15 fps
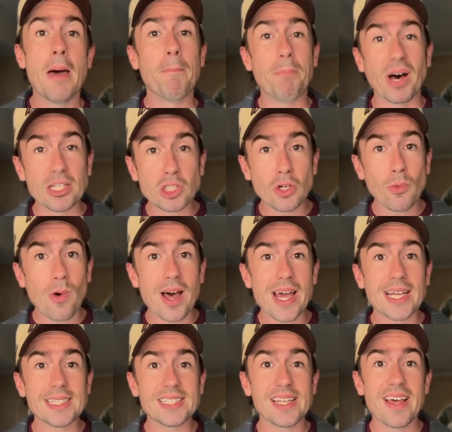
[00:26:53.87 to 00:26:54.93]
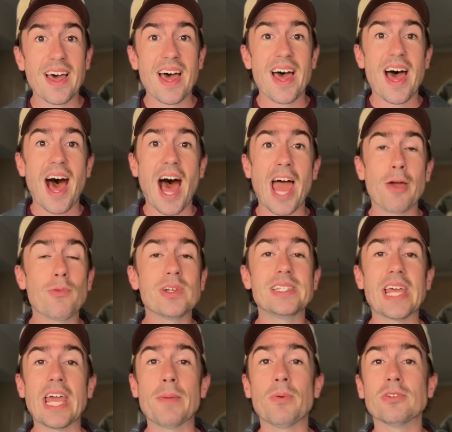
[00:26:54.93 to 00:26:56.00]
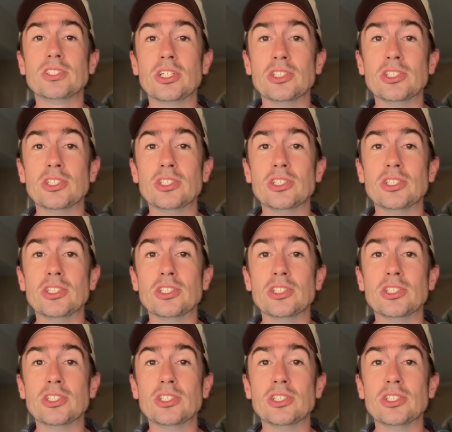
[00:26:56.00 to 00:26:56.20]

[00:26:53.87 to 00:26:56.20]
budget-wise, I was able to